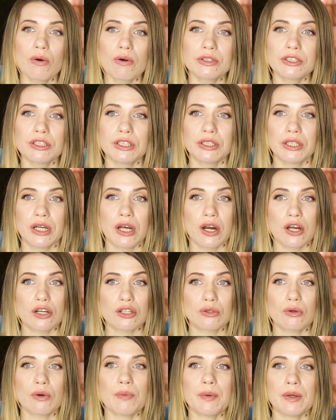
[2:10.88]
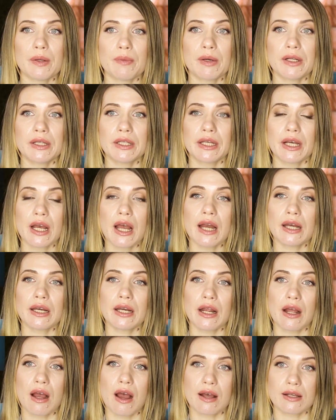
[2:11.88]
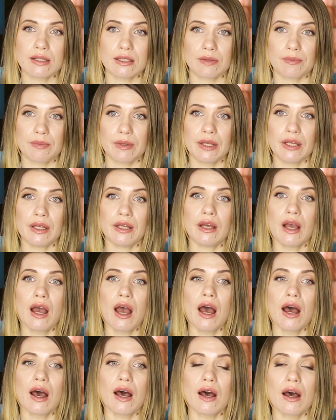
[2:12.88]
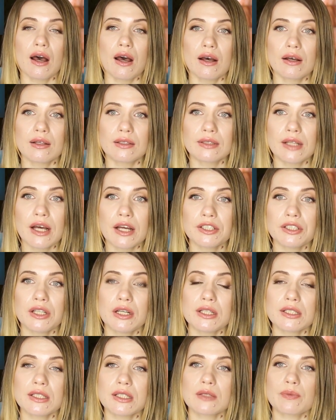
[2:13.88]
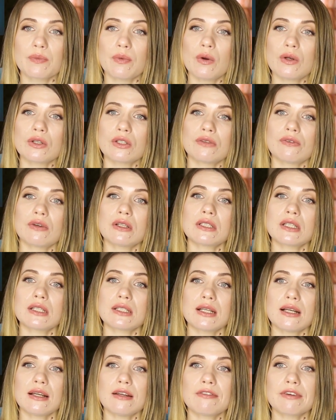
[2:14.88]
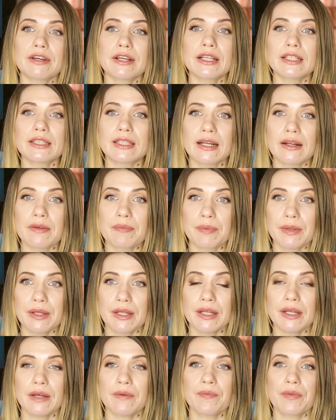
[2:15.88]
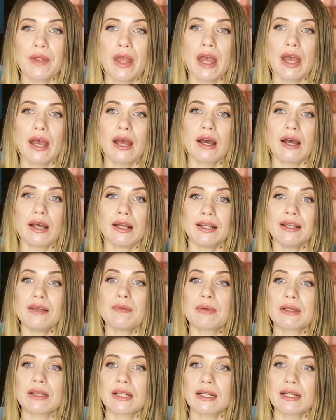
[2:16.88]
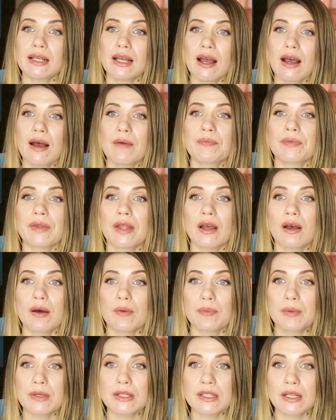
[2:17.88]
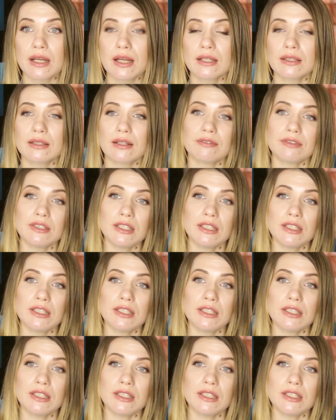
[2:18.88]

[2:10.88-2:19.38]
This is great for bronchial asthma and has been used uh, specifically in salt therapies for both children and adult patients.